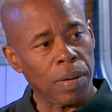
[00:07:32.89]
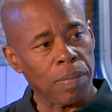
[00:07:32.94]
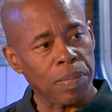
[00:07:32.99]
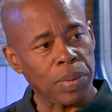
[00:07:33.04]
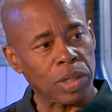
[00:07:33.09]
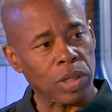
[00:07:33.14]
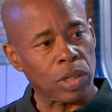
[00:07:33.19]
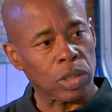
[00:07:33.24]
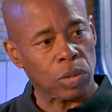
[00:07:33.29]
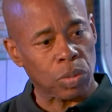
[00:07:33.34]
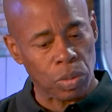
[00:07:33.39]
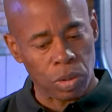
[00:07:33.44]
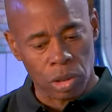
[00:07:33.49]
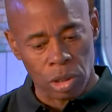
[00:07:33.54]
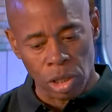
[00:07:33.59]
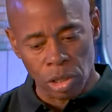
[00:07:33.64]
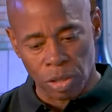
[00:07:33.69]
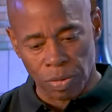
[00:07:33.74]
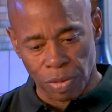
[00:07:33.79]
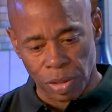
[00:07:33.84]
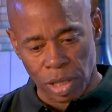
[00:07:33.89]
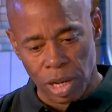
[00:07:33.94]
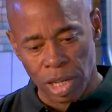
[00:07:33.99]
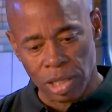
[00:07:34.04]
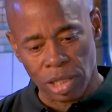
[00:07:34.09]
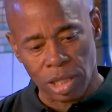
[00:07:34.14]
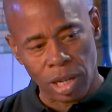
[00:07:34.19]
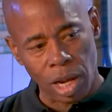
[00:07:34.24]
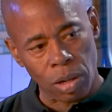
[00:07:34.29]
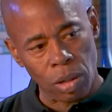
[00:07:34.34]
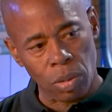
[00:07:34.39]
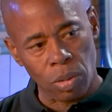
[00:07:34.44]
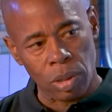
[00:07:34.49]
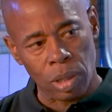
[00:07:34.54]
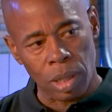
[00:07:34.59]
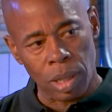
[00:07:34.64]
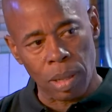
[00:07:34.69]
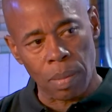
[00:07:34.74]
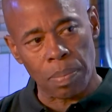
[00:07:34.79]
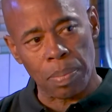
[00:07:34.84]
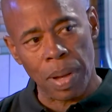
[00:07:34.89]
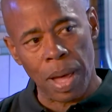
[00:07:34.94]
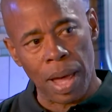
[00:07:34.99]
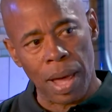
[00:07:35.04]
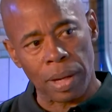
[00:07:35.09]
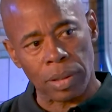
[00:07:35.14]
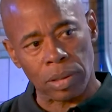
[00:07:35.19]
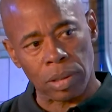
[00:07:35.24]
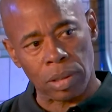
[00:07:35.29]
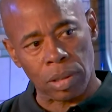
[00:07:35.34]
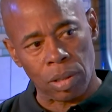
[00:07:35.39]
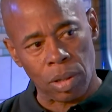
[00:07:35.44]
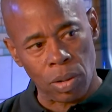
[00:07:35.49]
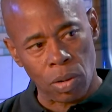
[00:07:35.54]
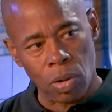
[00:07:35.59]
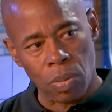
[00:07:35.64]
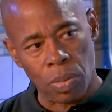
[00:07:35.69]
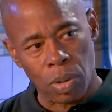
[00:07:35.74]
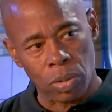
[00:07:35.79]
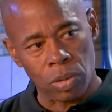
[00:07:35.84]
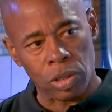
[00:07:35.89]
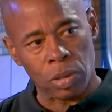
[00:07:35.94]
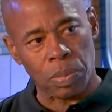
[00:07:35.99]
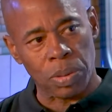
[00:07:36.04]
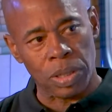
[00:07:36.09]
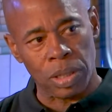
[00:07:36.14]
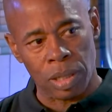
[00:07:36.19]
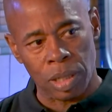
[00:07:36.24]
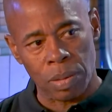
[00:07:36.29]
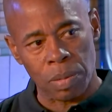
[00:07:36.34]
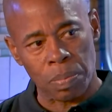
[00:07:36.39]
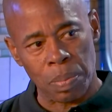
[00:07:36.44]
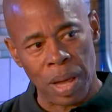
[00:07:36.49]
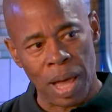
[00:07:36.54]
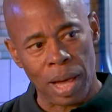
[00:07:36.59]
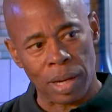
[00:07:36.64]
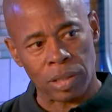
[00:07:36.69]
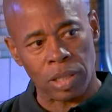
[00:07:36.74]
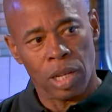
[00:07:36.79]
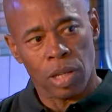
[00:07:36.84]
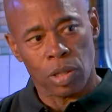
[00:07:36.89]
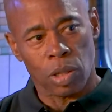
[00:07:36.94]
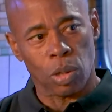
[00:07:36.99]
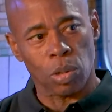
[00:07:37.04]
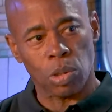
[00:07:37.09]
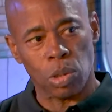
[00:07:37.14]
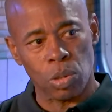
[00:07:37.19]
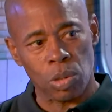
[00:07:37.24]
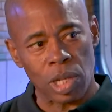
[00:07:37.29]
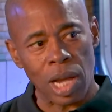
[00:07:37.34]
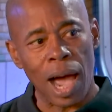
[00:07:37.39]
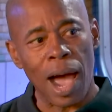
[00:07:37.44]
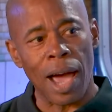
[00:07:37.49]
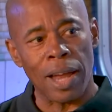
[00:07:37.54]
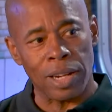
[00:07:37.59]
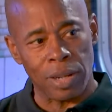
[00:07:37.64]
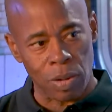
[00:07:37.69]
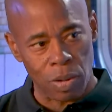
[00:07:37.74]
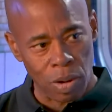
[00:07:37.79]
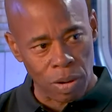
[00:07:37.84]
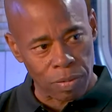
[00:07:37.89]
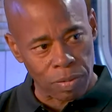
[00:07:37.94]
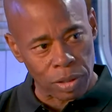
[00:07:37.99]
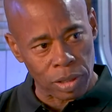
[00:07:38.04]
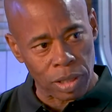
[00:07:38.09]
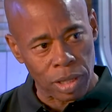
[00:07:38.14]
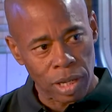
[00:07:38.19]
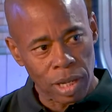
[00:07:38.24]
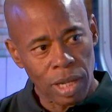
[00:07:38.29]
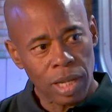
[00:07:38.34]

Because when gentrification not only impacts the homeowners, but it impacts those who tithe and offer.